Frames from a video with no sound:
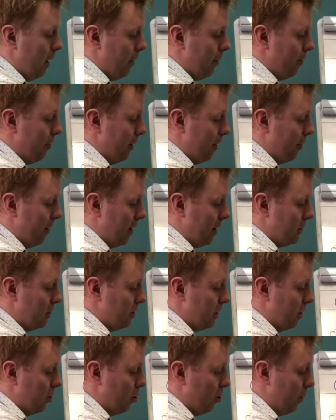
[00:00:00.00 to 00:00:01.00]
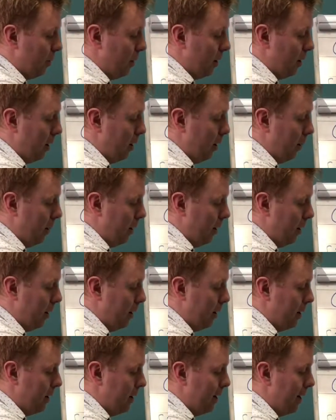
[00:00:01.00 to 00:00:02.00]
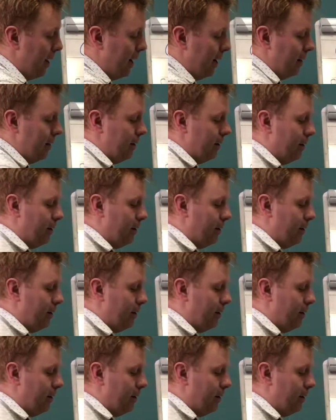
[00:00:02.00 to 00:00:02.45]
now that's now going to become 9.